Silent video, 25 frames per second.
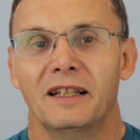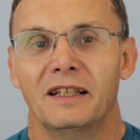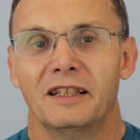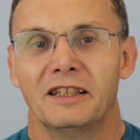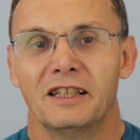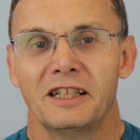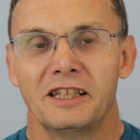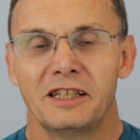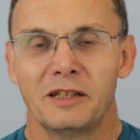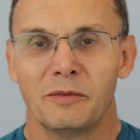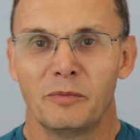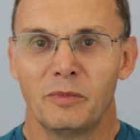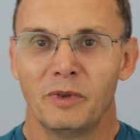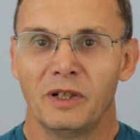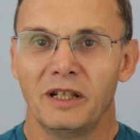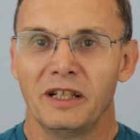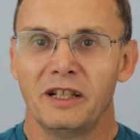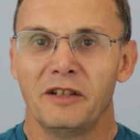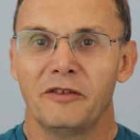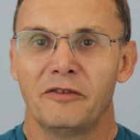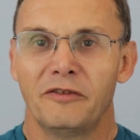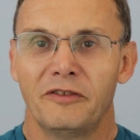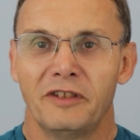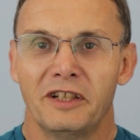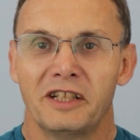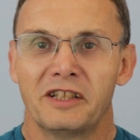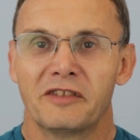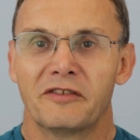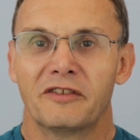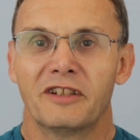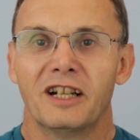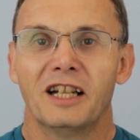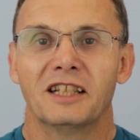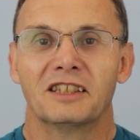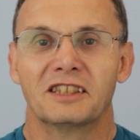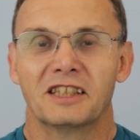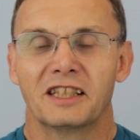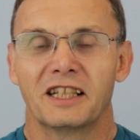They said, "Will you fish for
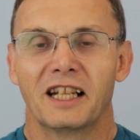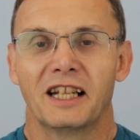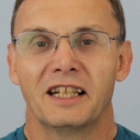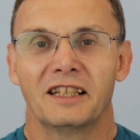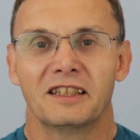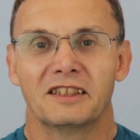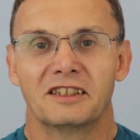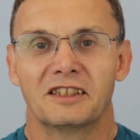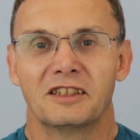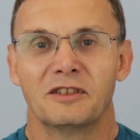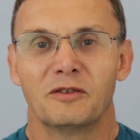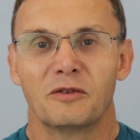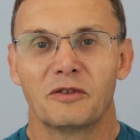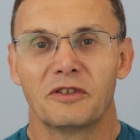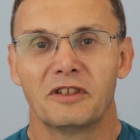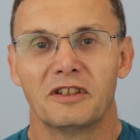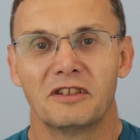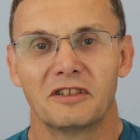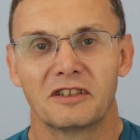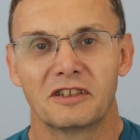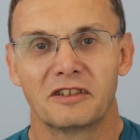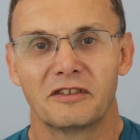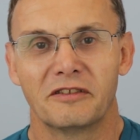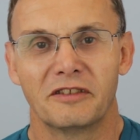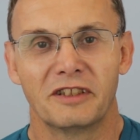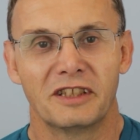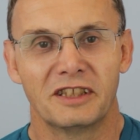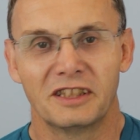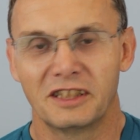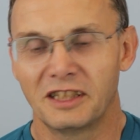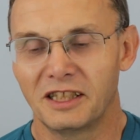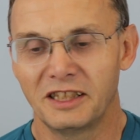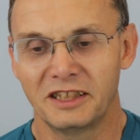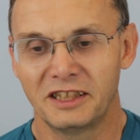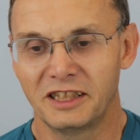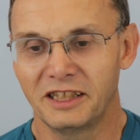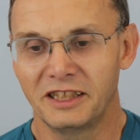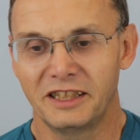us against North Oxford?"
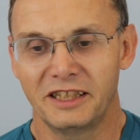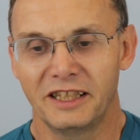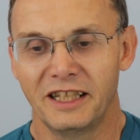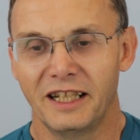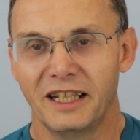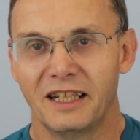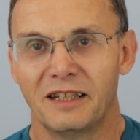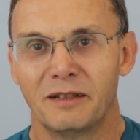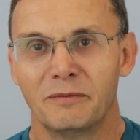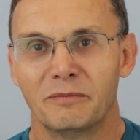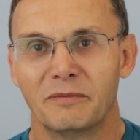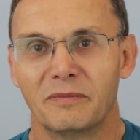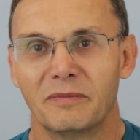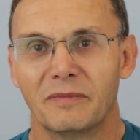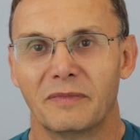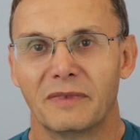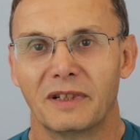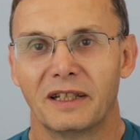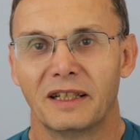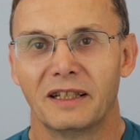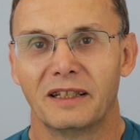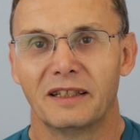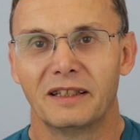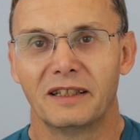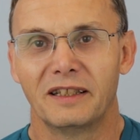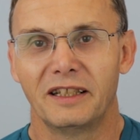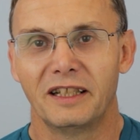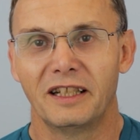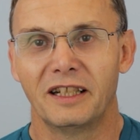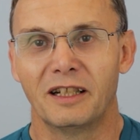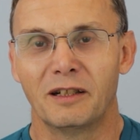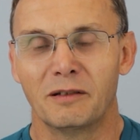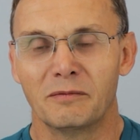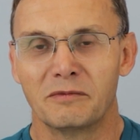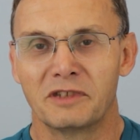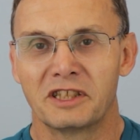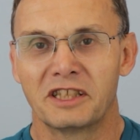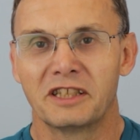I said, "Yeah,
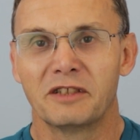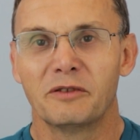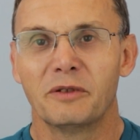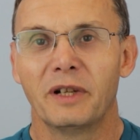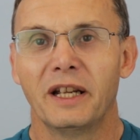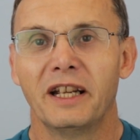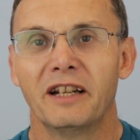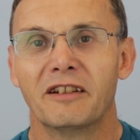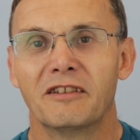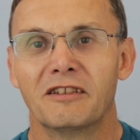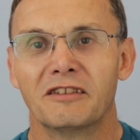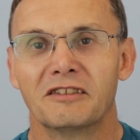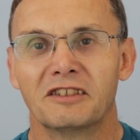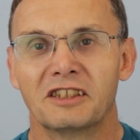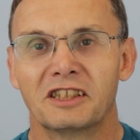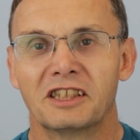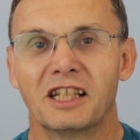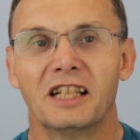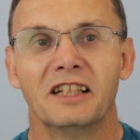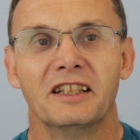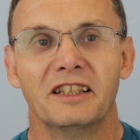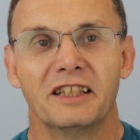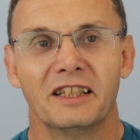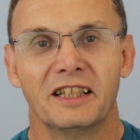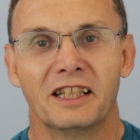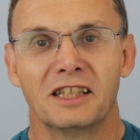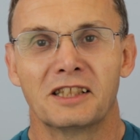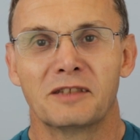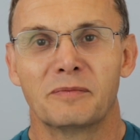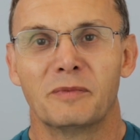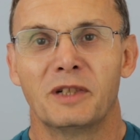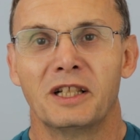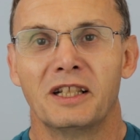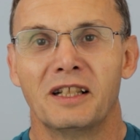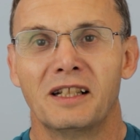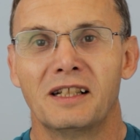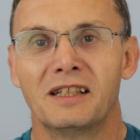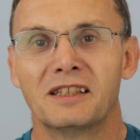I'm still here on Sunday. That's
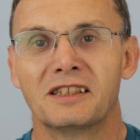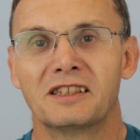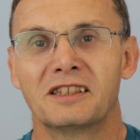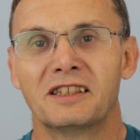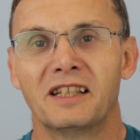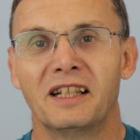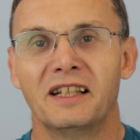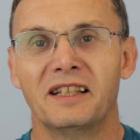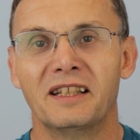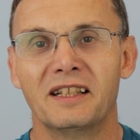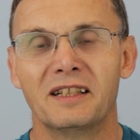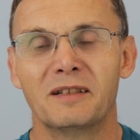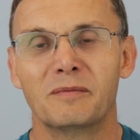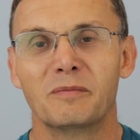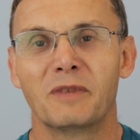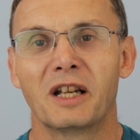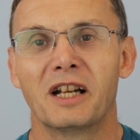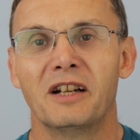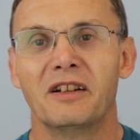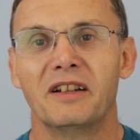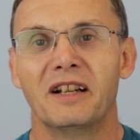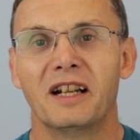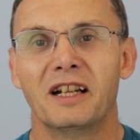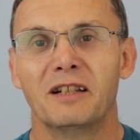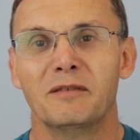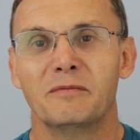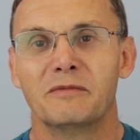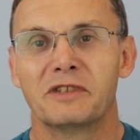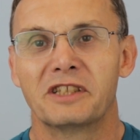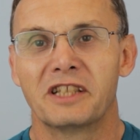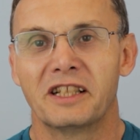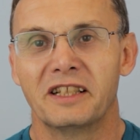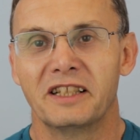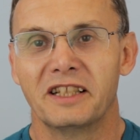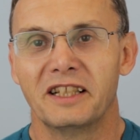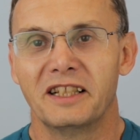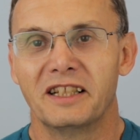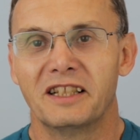my last day. Then I'm going home
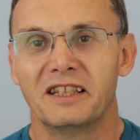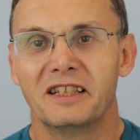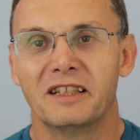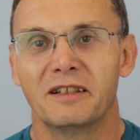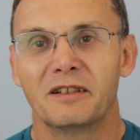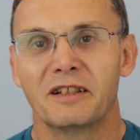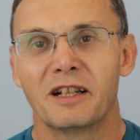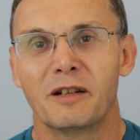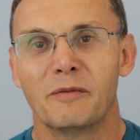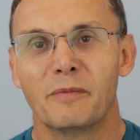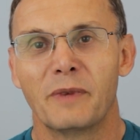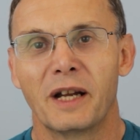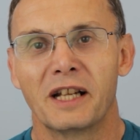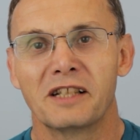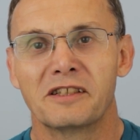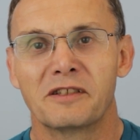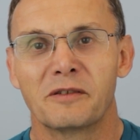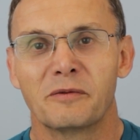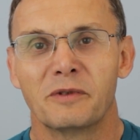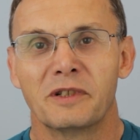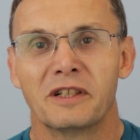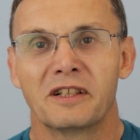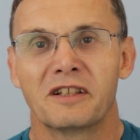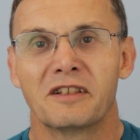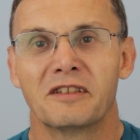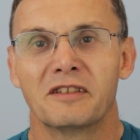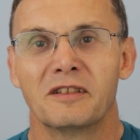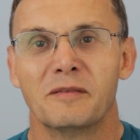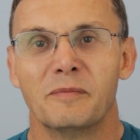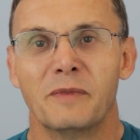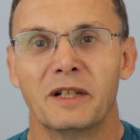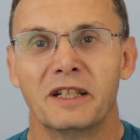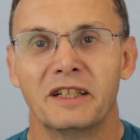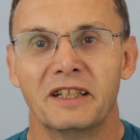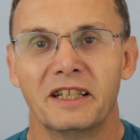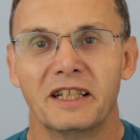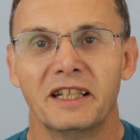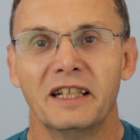Sunday night. I'm going back to work on the
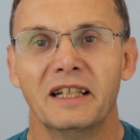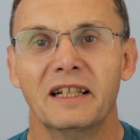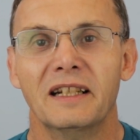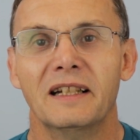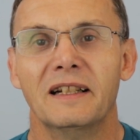Monday."